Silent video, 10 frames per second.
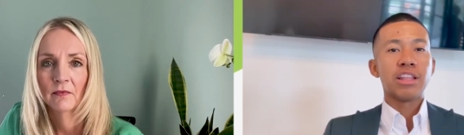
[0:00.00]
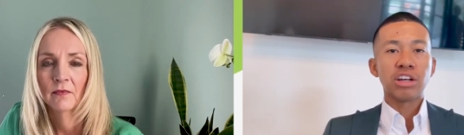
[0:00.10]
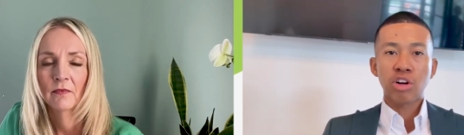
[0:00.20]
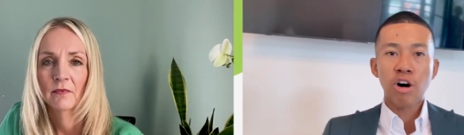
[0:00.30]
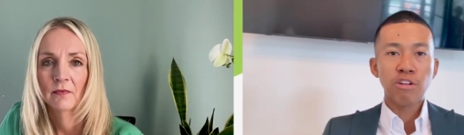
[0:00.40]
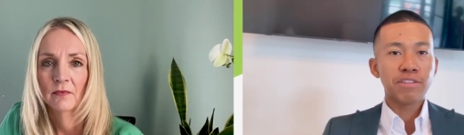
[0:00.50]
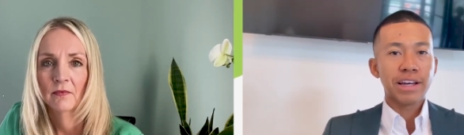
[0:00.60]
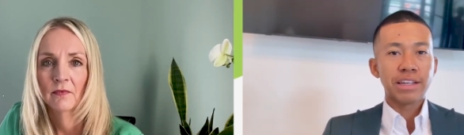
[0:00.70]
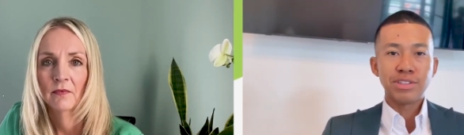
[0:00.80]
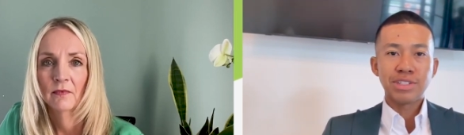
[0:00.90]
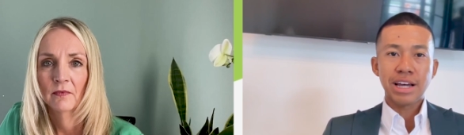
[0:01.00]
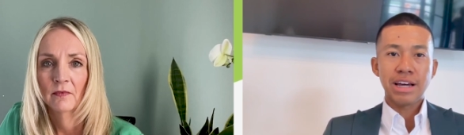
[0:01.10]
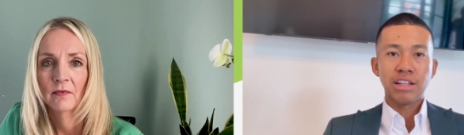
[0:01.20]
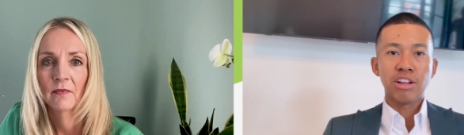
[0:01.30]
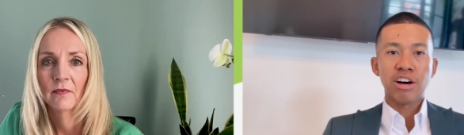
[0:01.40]
Speaker 1: of the golf, like you
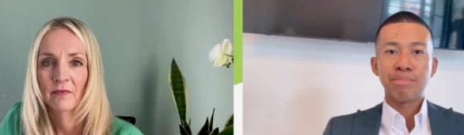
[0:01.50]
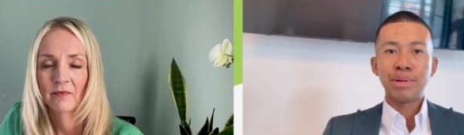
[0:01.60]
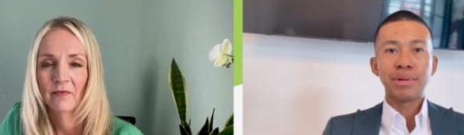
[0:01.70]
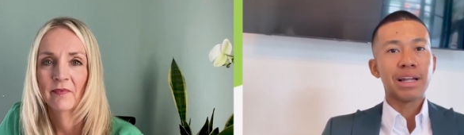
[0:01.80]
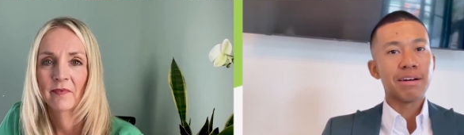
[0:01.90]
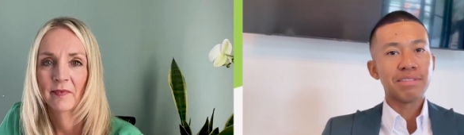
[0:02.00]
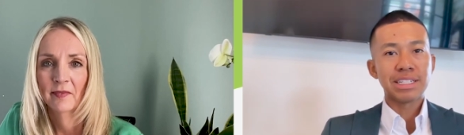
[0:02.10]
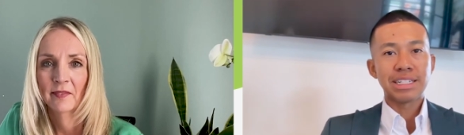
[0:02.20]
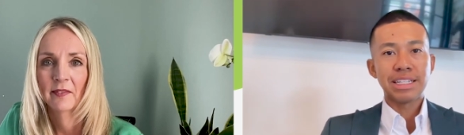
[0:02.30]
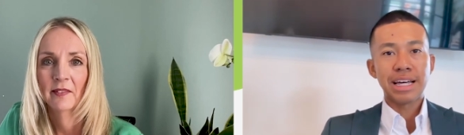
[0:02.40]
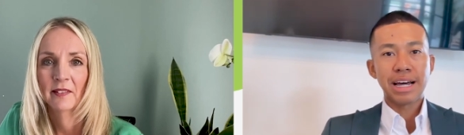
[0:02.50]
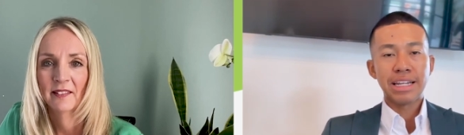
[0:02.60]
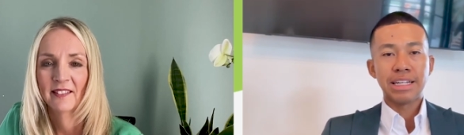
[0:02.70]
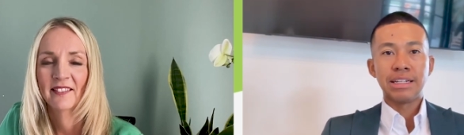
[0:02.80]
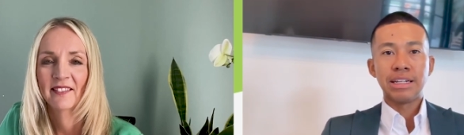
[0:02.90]
said, a lot of people love to see that,
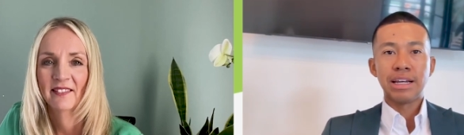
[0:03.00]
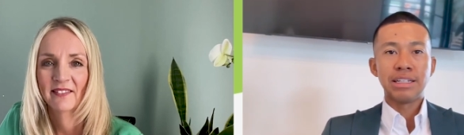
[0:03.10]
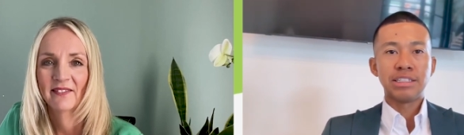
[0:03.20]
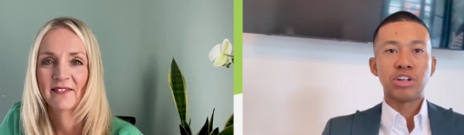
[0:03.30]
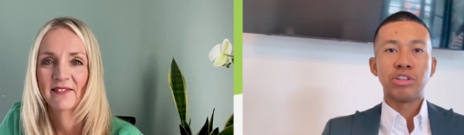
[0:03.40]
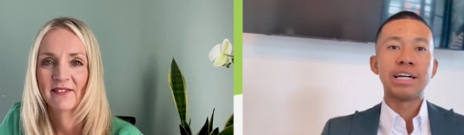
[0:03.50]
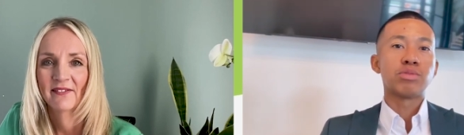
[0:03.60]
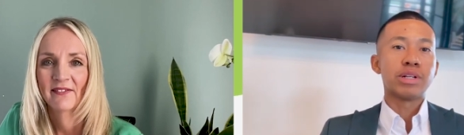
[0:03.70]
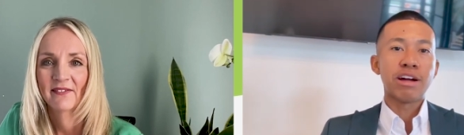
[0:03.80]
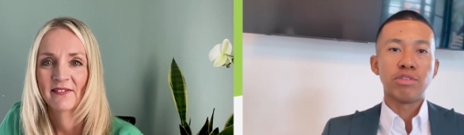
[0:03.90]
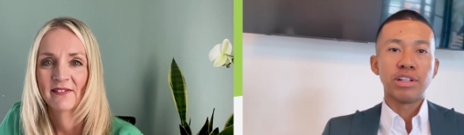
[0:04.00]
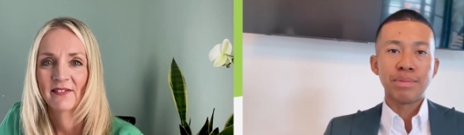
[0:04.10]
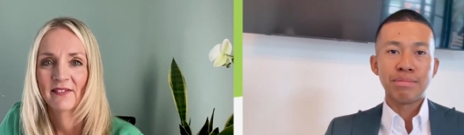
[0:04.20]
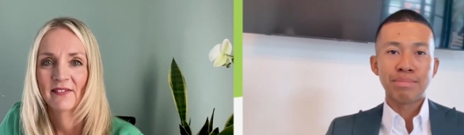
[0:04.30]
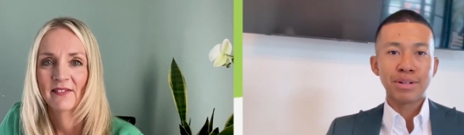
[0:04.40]
and and so that's what I've really
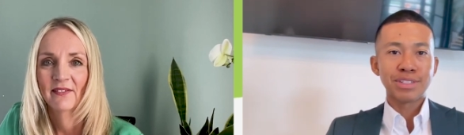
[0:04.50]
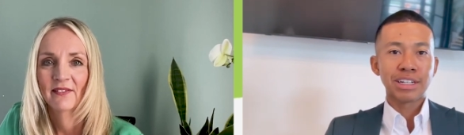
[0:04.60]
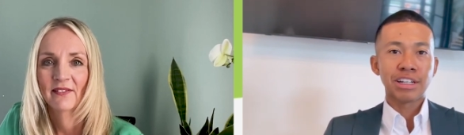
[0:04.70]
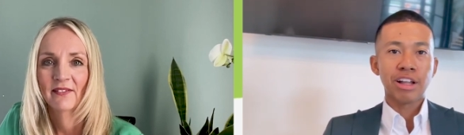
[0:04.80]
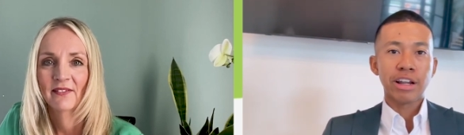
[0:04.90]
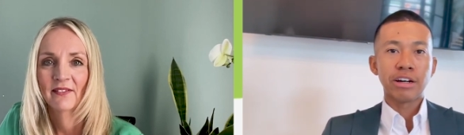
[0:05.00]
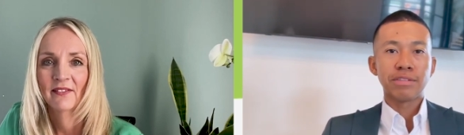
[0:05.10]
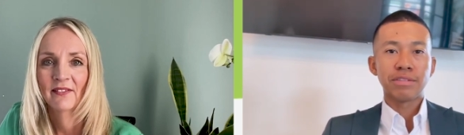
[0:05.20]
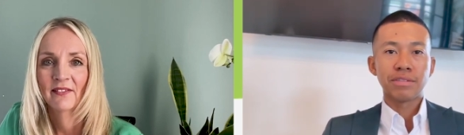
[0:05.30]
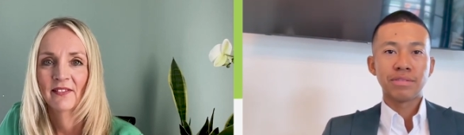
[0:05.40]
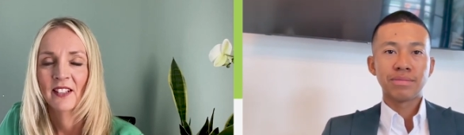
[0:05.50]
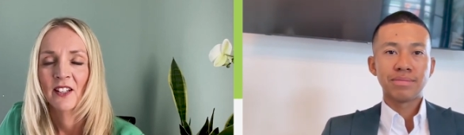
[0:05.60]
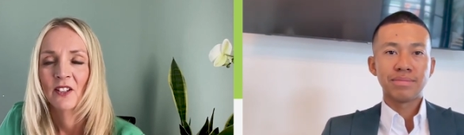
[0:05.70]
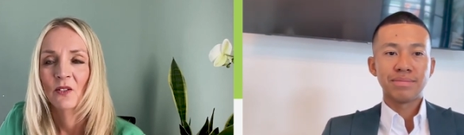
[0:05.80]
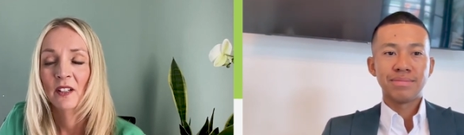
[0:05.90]
been posting a lot of.
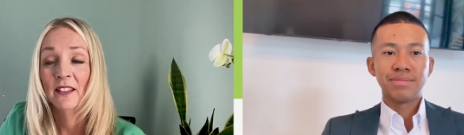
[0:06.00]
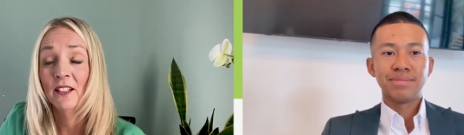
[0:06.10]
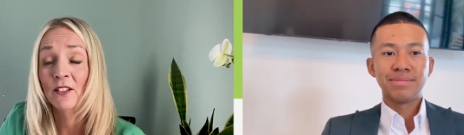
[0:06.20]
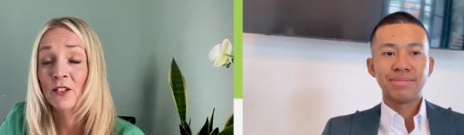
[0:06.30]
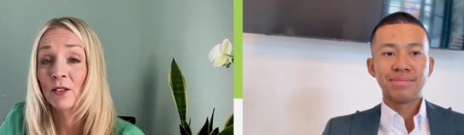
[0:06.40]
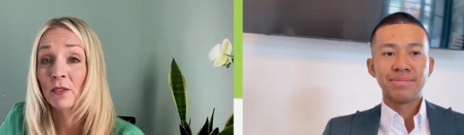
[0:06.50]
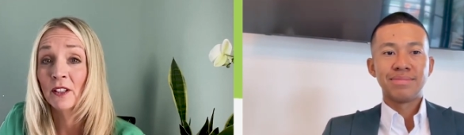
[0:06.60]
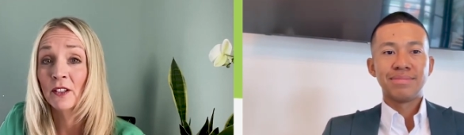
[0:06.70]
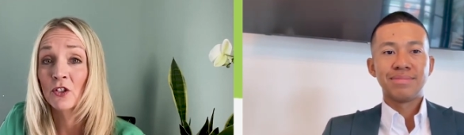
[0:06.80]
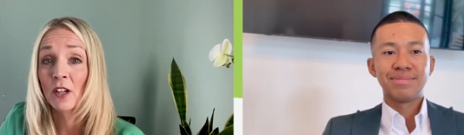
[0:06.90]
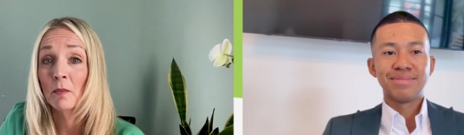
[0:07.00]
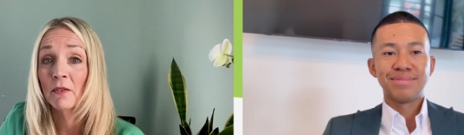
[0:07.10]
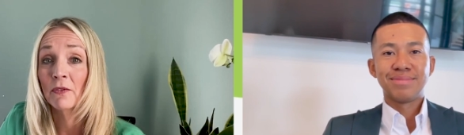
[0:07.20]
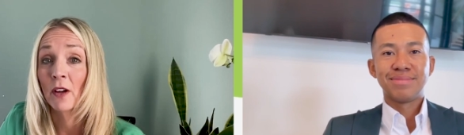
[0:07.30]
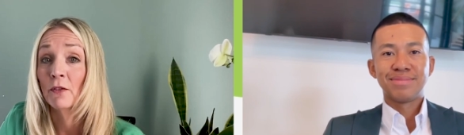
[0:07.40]
Speaker 2: Well, I think you do a really good job
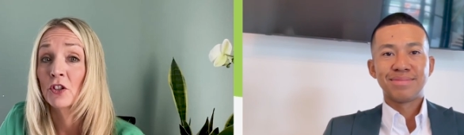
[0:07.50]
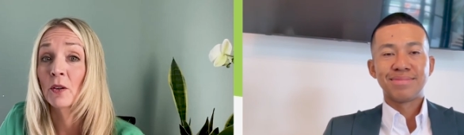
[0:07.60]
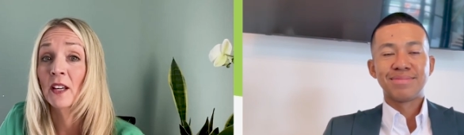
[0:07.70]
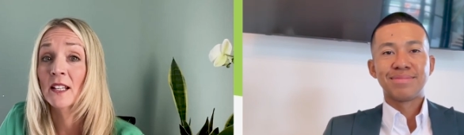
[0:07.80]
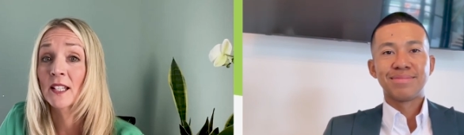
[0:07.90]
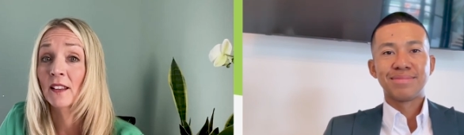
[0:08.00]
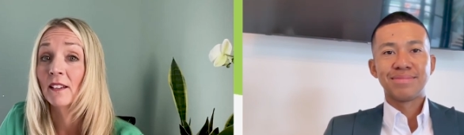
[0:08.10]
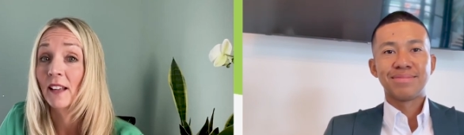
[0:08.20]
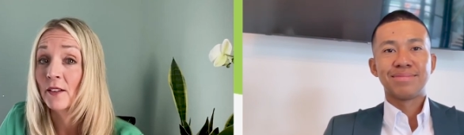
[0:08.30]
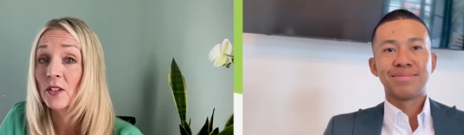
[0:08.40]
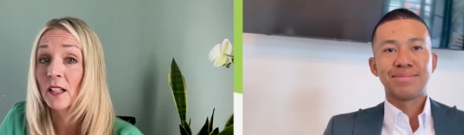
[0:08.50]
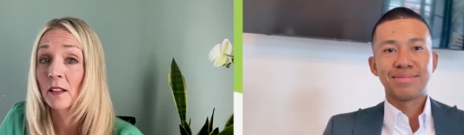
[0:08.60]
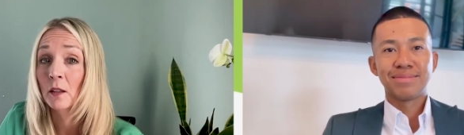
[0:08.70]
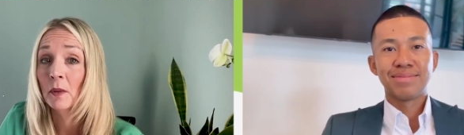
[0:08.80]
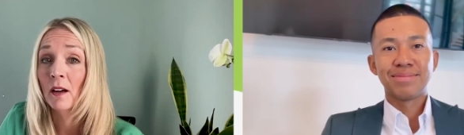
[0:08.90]
of of showcasing the
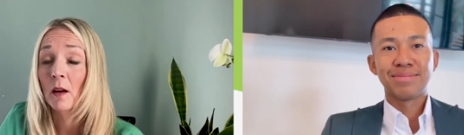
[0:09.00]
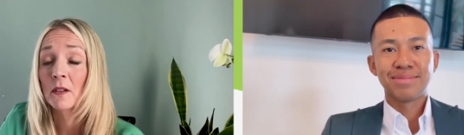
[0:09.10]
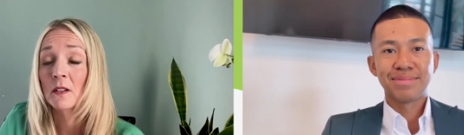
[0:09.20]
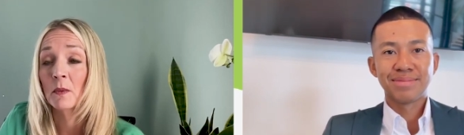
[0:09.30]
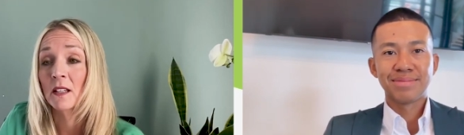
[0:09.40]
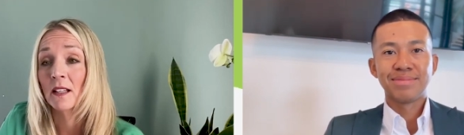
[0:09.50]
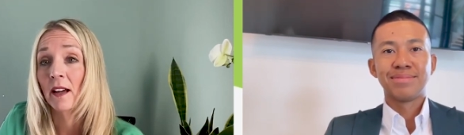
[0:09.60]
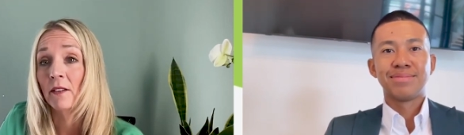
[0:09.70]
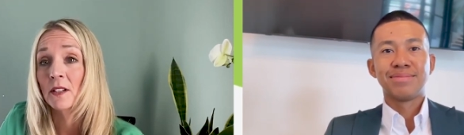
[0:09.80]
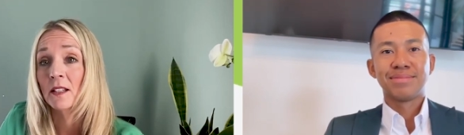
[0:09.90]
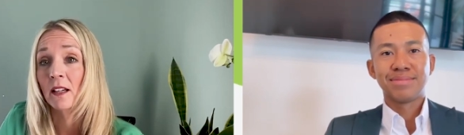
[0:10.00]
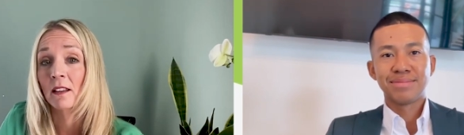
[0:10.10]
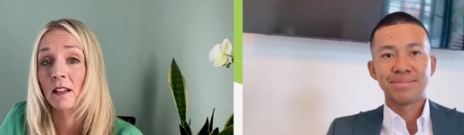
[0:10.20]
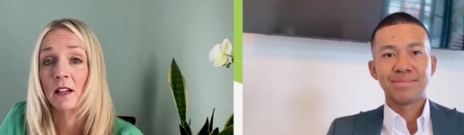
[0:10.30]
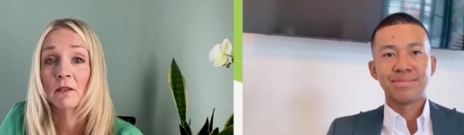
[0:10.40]
lifestyle in the Bahamas because I have to
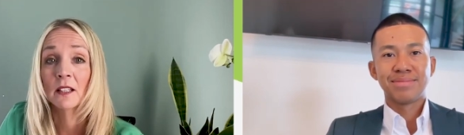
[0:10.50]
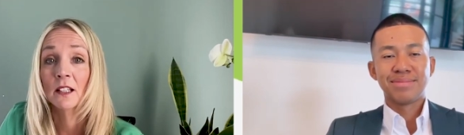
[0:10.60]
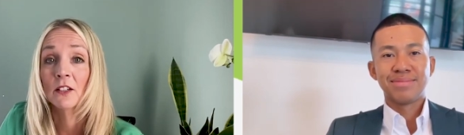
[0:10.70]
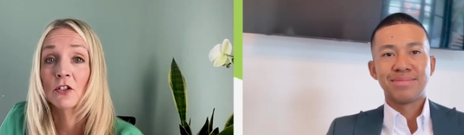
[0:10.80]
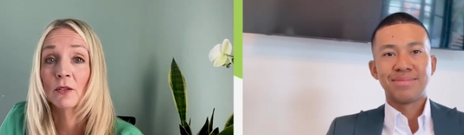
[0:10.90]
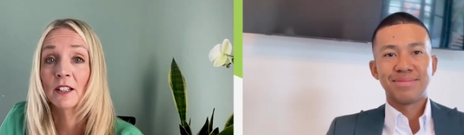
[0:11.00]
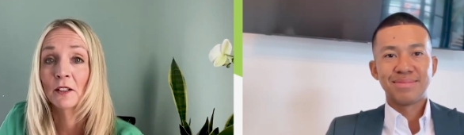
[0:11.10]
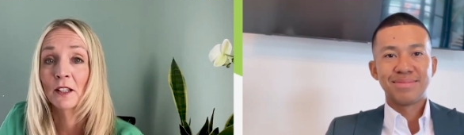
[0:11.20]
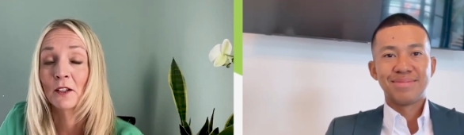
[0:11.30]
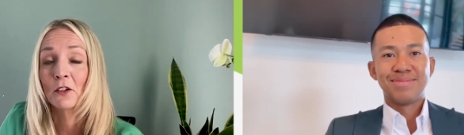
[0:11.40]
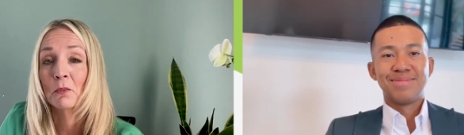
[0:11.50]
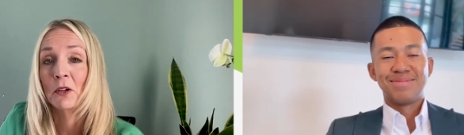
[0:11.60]
say that I really enjoy looking at your